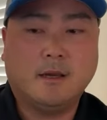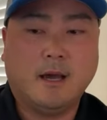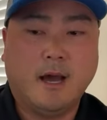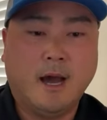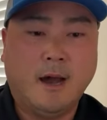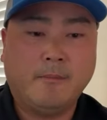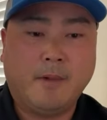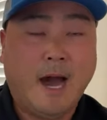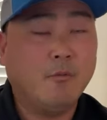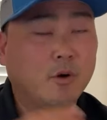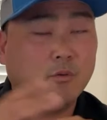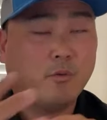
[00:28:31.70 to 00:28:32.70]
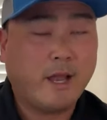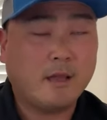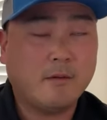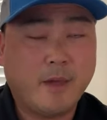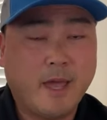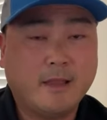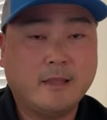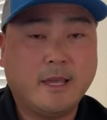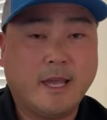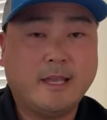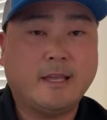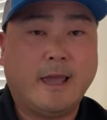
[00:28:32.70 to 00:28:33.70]
I would recommend
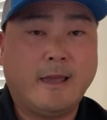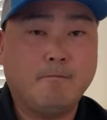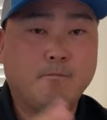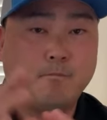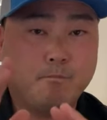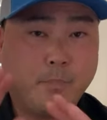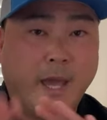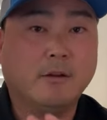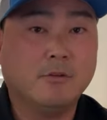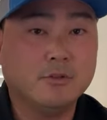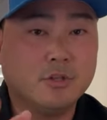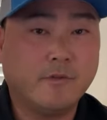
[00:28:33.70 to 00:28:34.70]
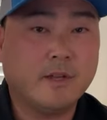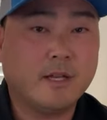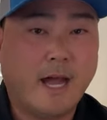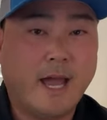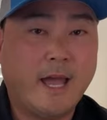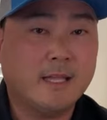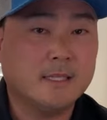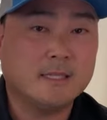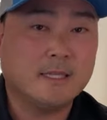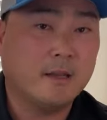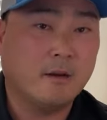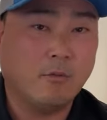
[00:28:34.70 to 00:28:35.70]
getting a pedal-driven kayak
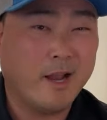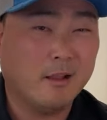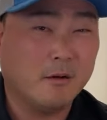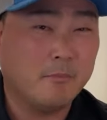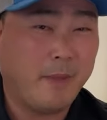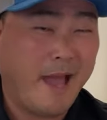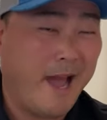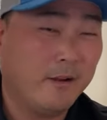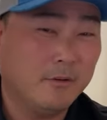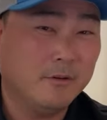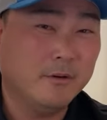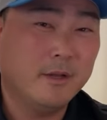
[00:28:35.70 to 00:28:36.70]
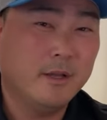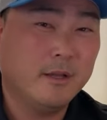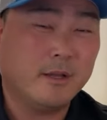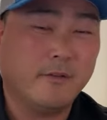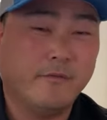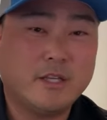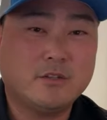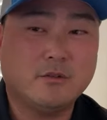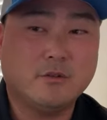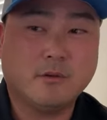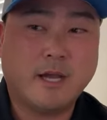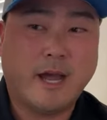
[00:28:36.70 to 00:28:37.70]
instead of a regular paddle,
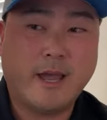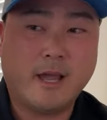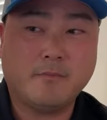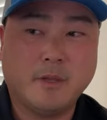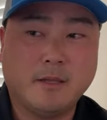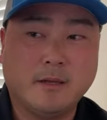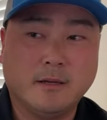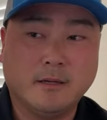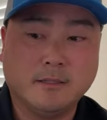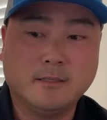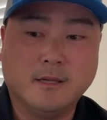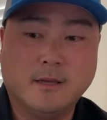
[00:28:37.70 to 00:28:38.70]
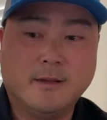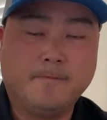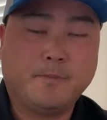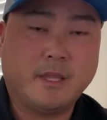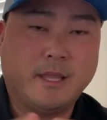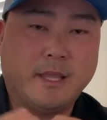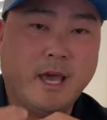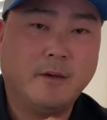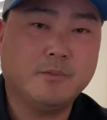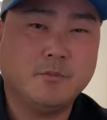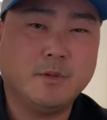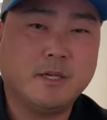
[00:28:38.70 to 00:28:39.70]
conventional kayak, because it
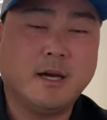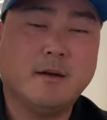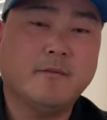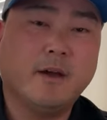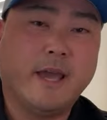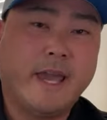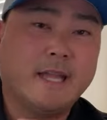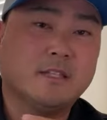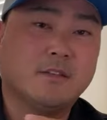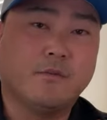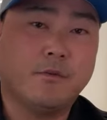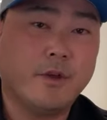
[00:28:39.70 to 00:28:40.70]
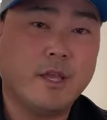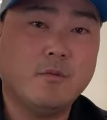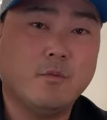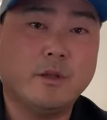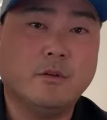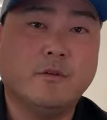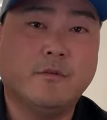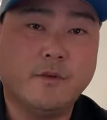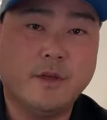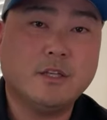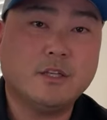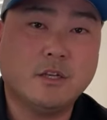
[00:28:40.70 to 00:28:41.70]
helps you become hands-free when you
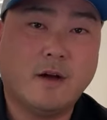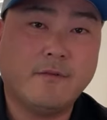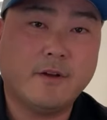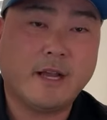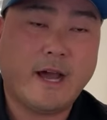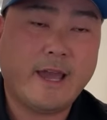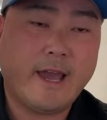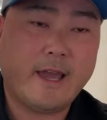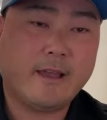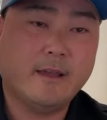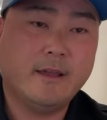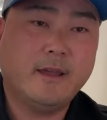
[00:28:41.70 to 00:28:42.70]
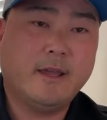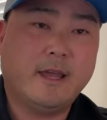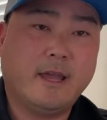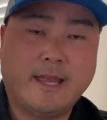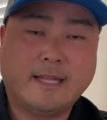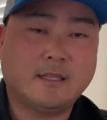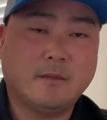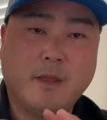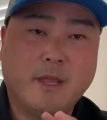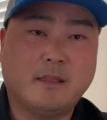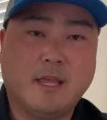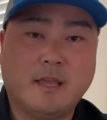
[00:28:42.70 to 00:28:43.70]
fish off a kayak. And that's a
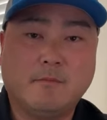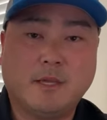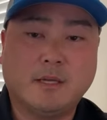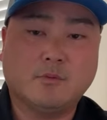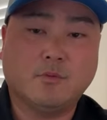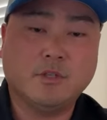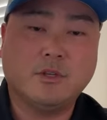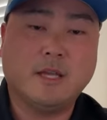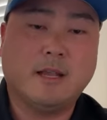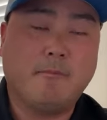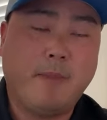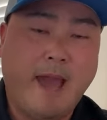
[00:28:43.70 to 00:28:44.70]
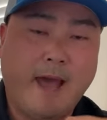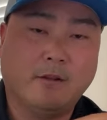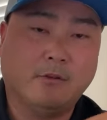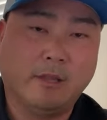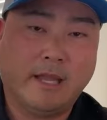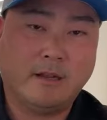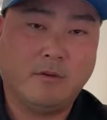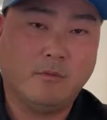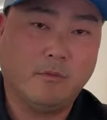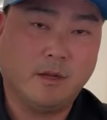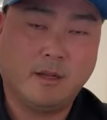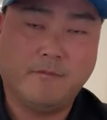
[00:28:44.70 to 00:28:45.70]
big thing, because once you get a paddle, like a
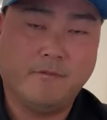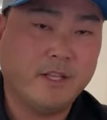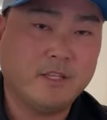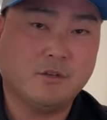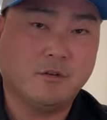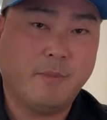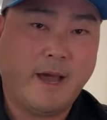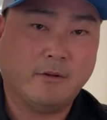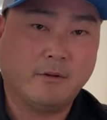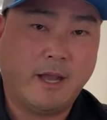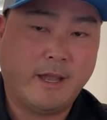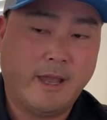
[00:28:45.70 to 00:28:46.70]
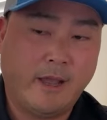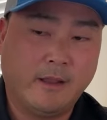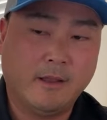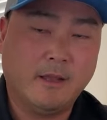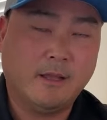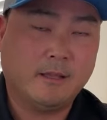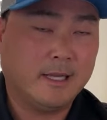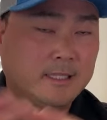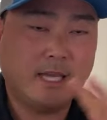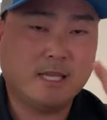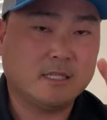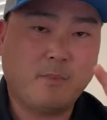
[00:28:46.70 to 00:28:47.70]
conventional paddle kayak, not
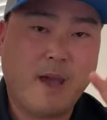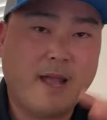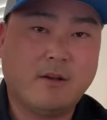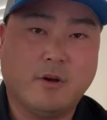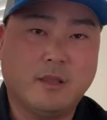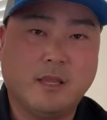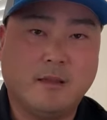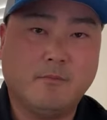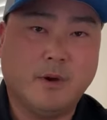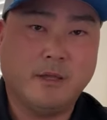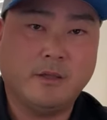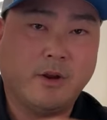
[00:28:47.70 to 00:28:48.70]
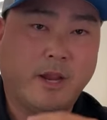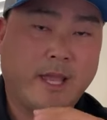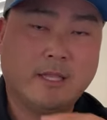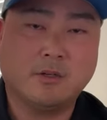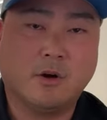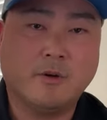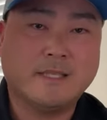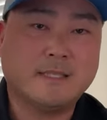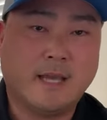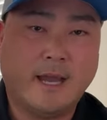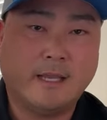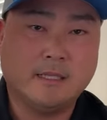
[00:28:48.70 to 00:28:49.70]
saying it's bad or anything, but your hands are always
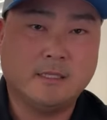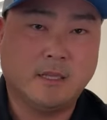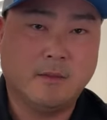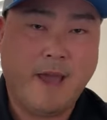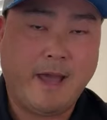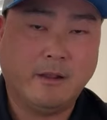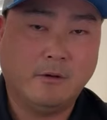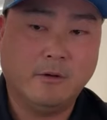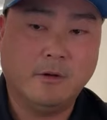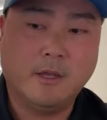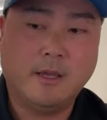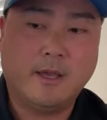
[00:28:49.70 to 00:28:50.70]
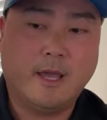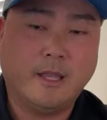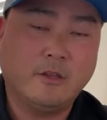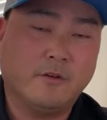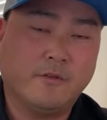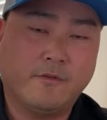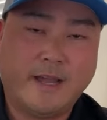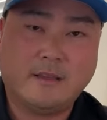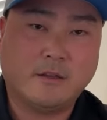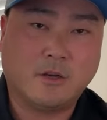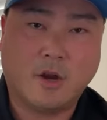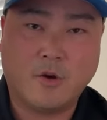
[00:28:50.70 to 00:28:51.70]
tied into the paddle and you're fighting
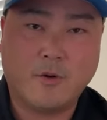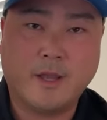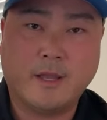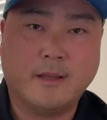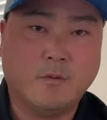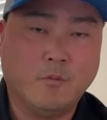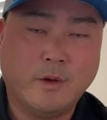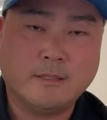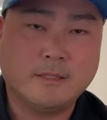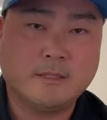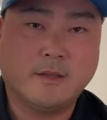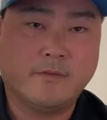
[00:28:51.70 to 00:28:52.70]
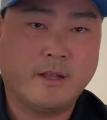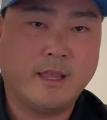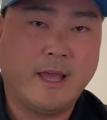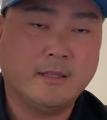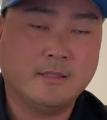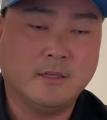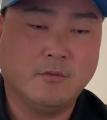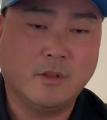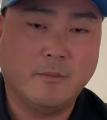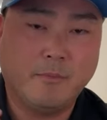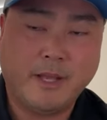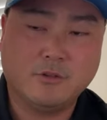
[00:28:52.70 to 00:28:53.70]
the current and winds and stuff like that. So
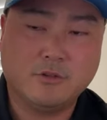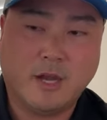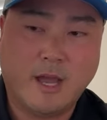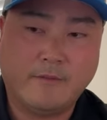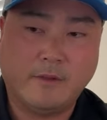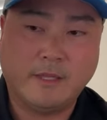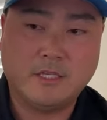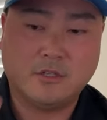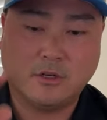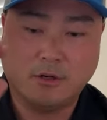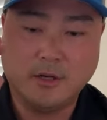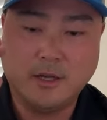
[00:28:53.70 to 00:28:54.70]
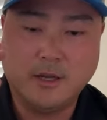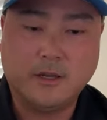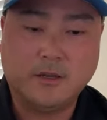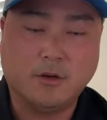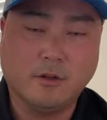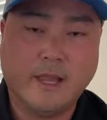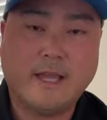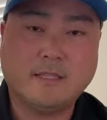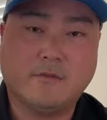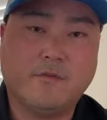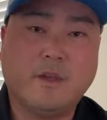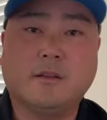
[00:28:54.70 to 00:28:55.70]
with a pedal drive, at least your legs
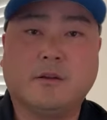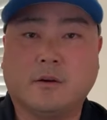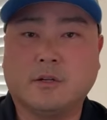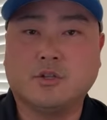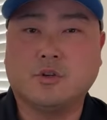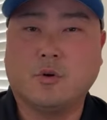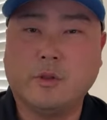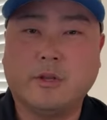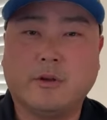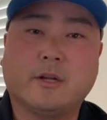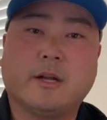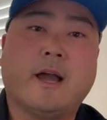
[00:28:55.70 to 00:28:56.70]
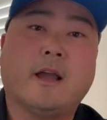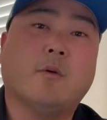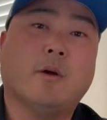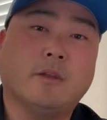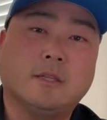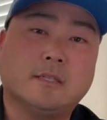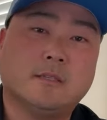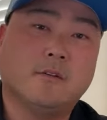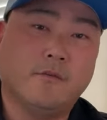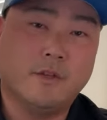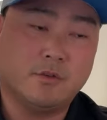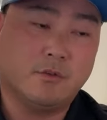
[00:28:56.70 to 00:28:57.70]
and feet are controlling your kayak while you can still
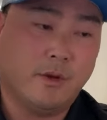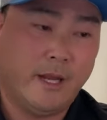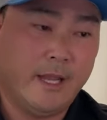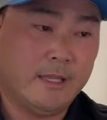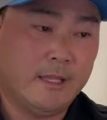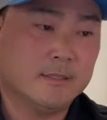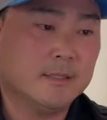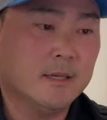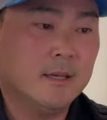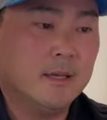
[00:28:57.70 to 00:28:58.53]
fish with your hands.